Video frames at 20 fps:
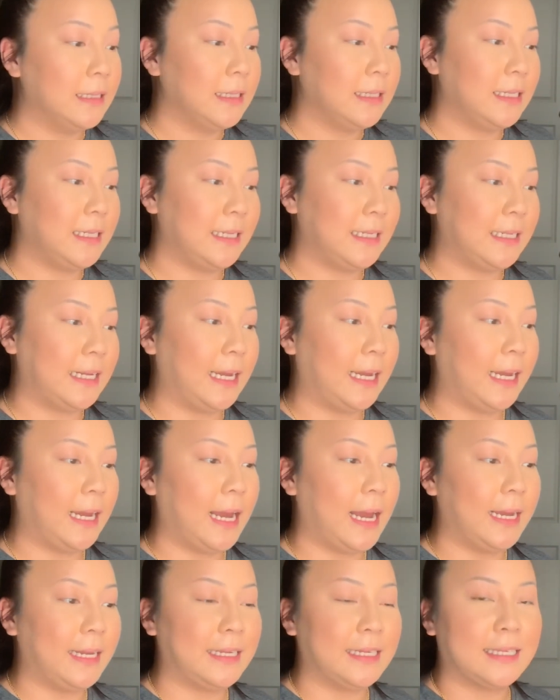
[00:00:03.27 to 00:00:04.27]
Today
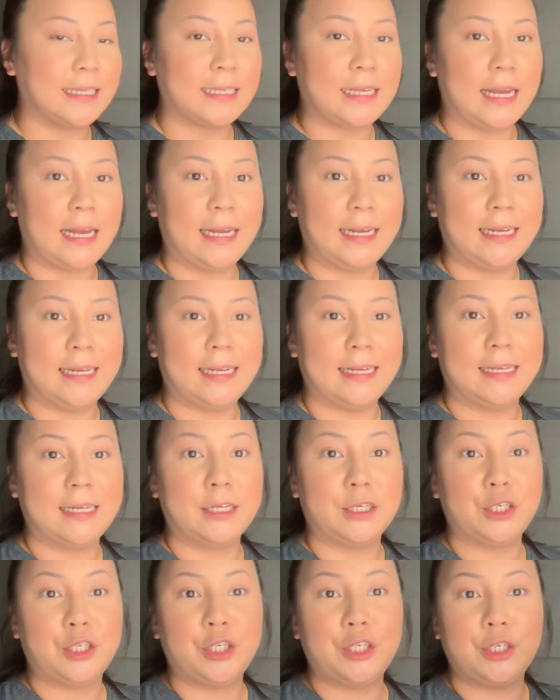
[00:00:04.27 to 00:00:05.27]
I
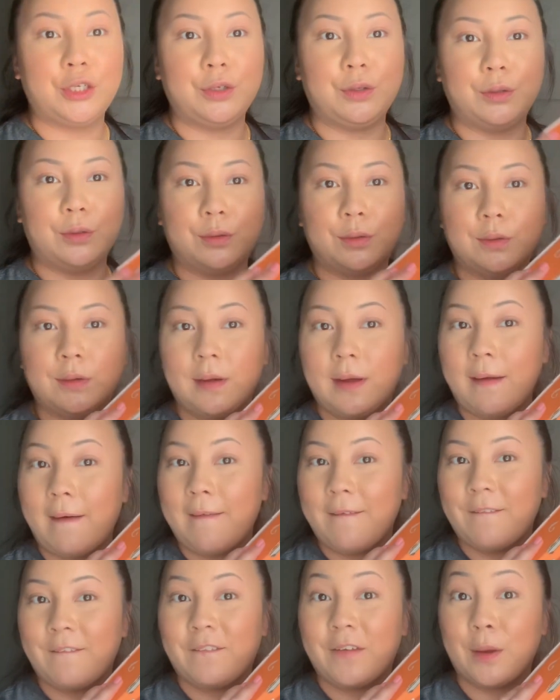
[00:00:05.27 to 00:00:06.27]
decided to
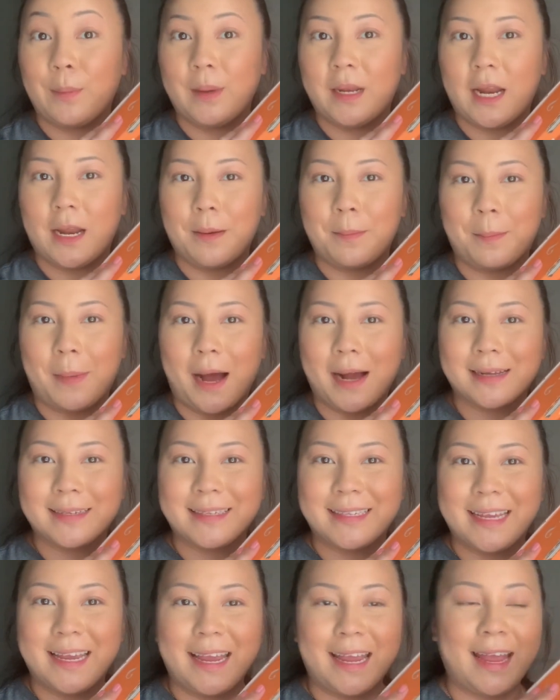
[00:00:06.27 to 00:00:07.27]
film an
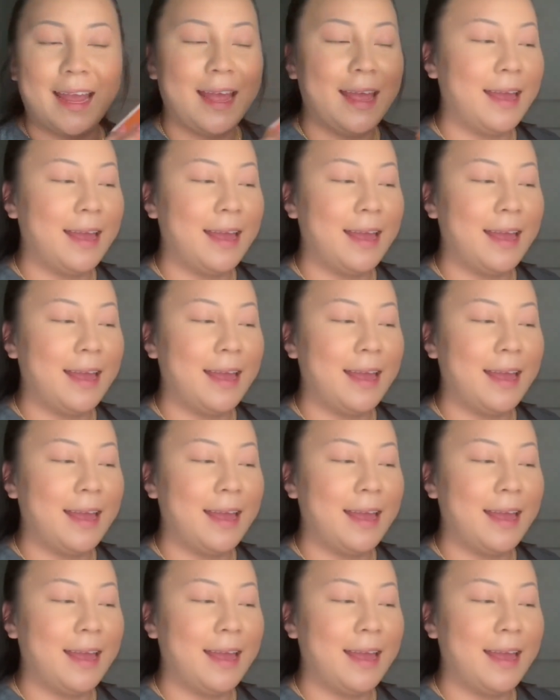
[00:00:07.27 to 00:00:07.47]
unboxing.